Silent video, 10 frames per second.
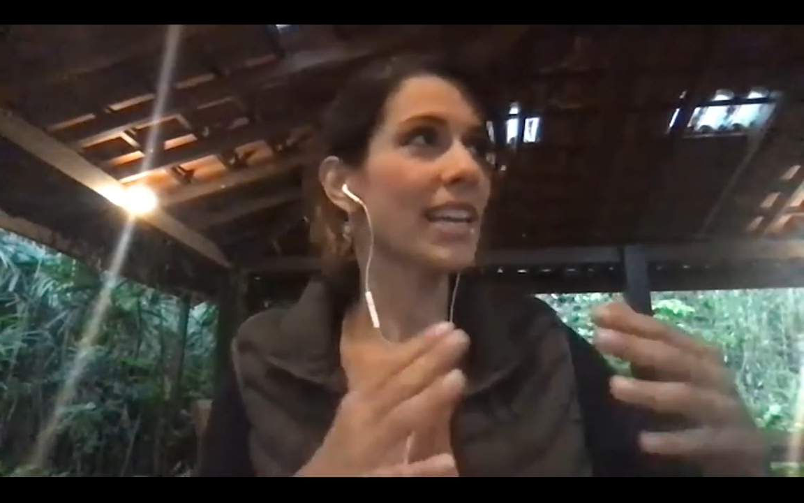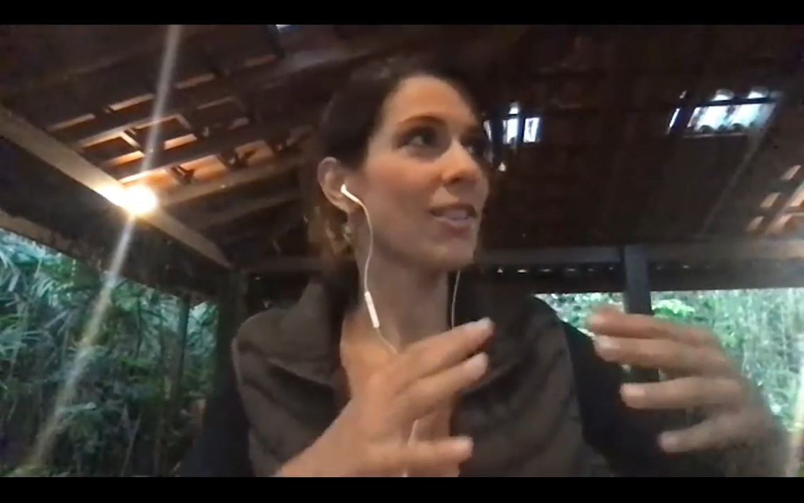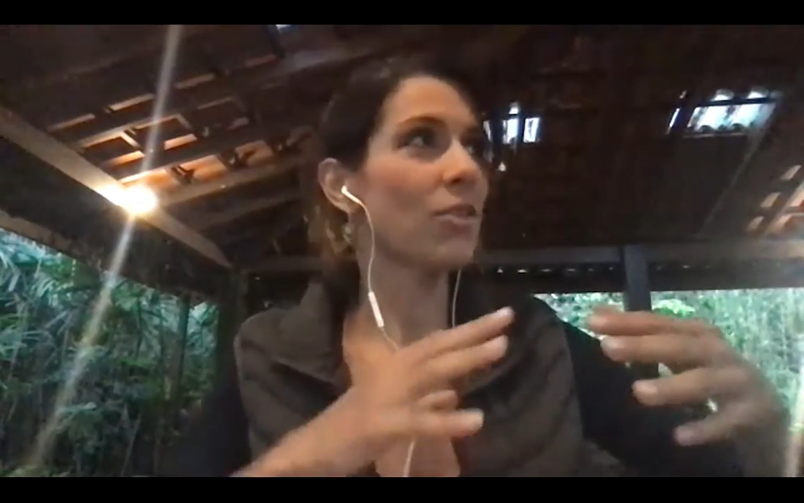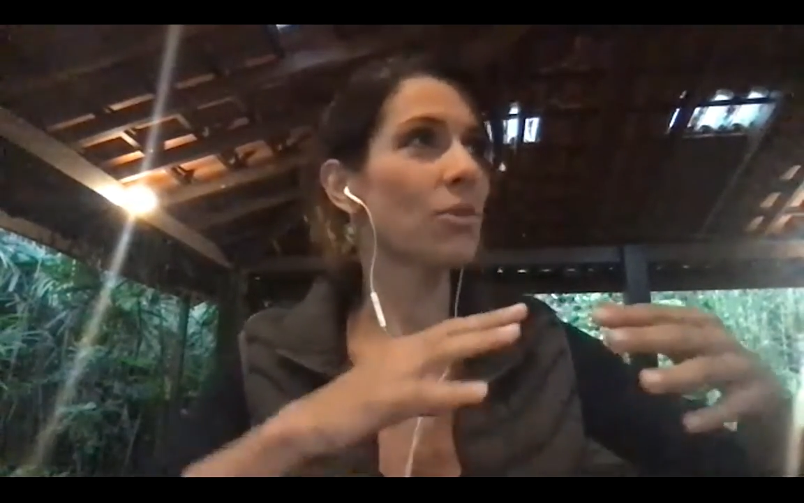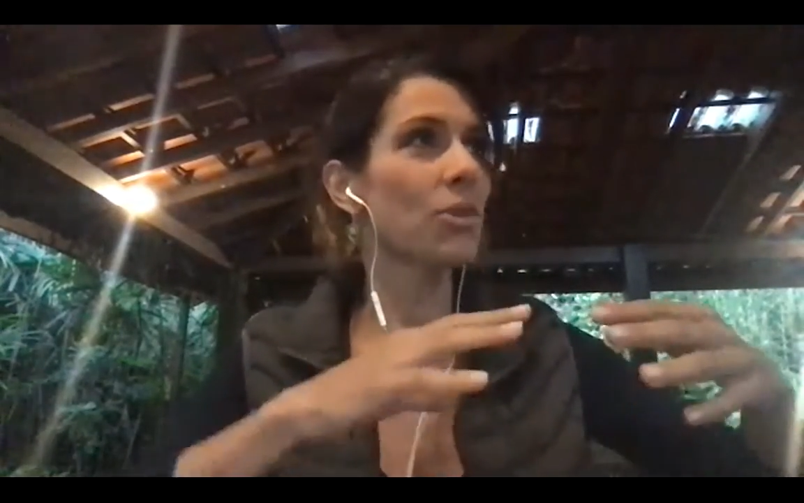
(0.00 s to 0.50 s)
it
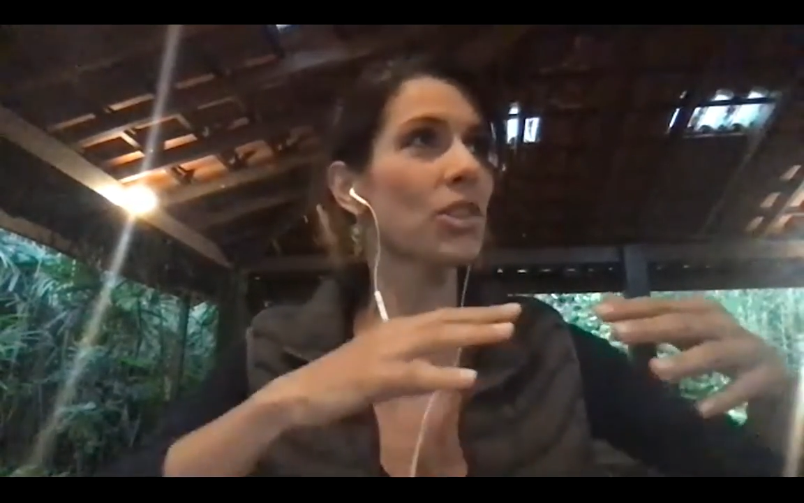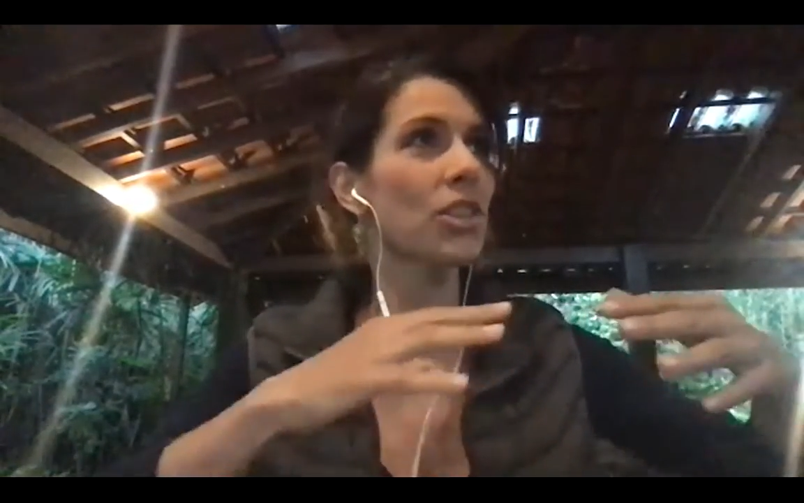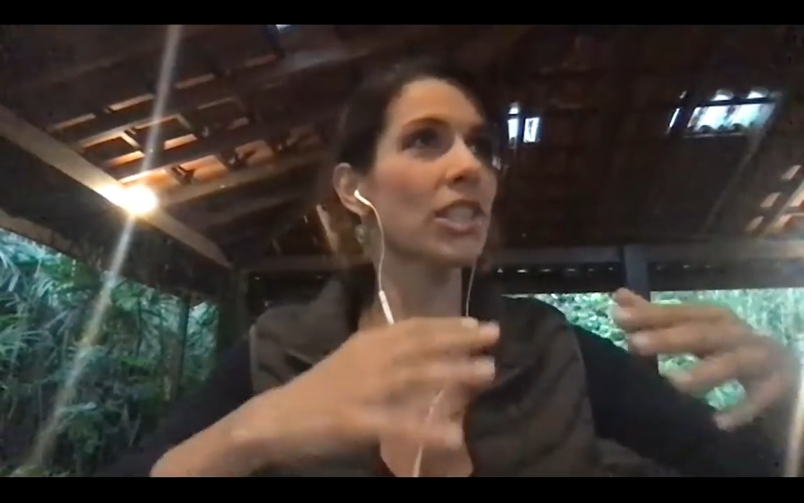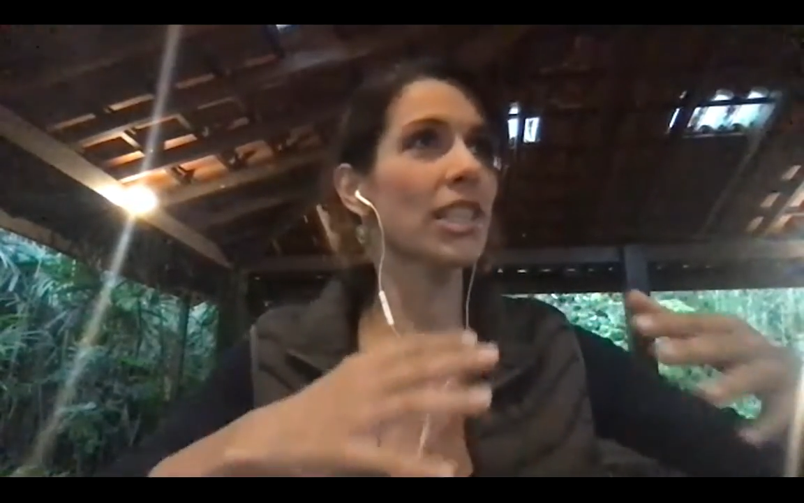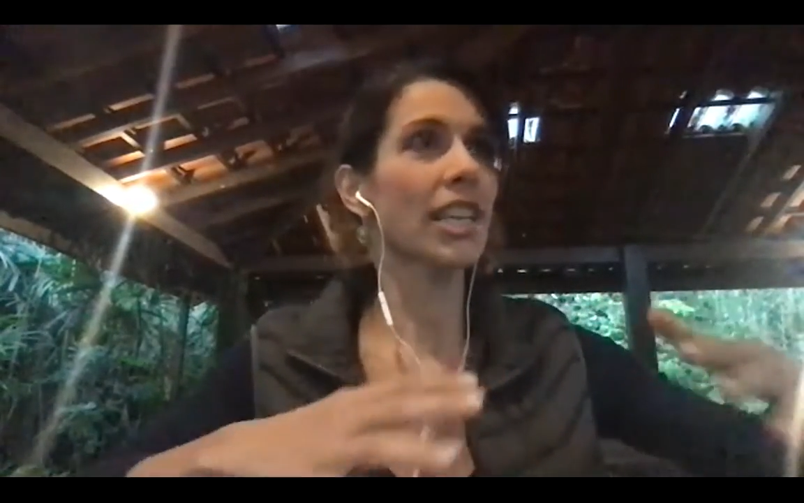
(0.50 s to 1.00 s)
almost
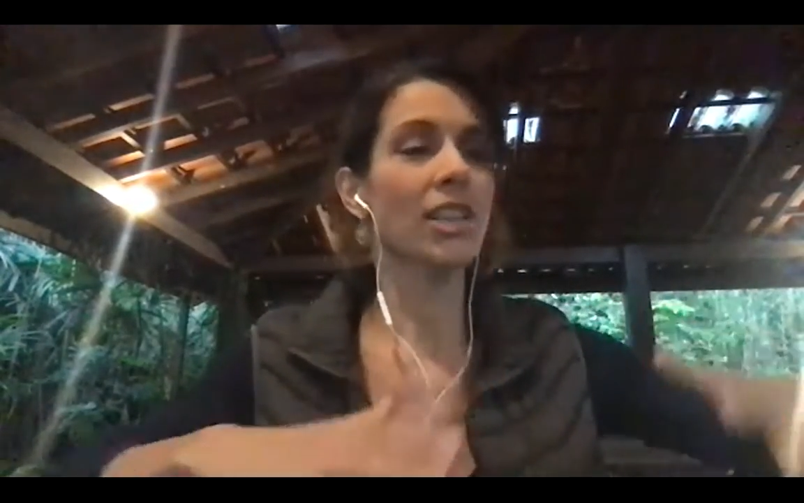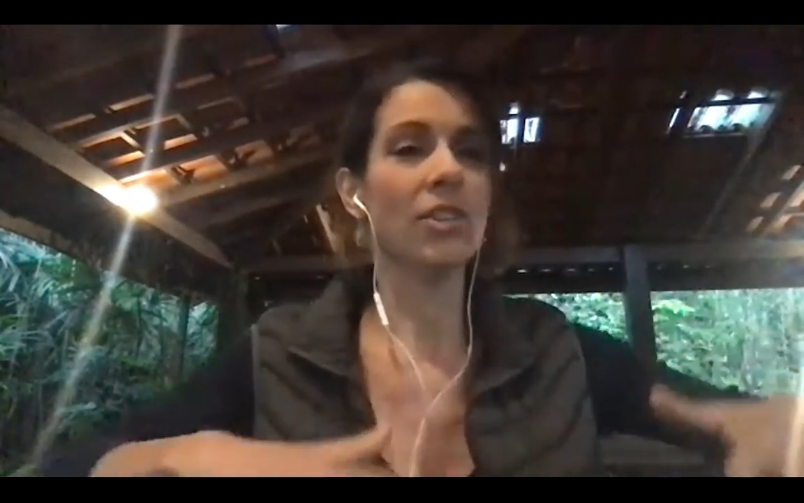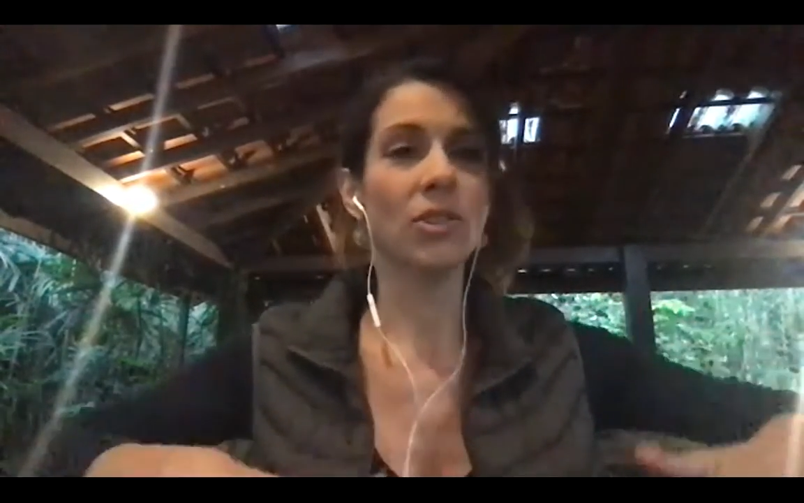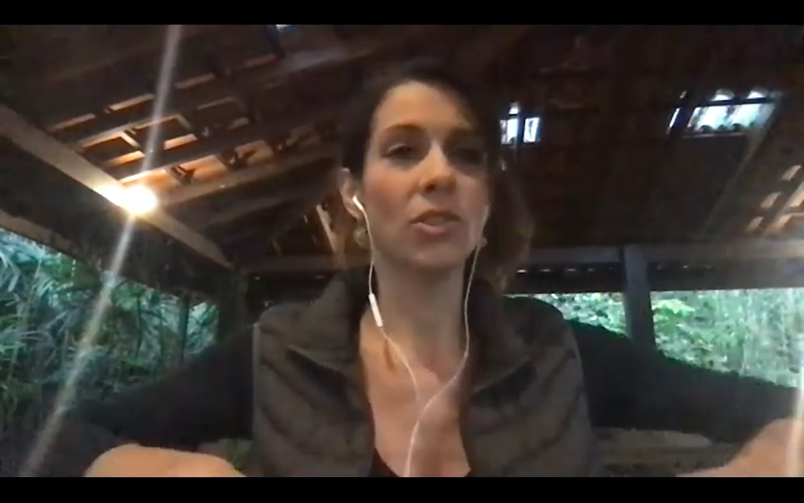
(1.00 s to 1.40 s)
looks like, you know,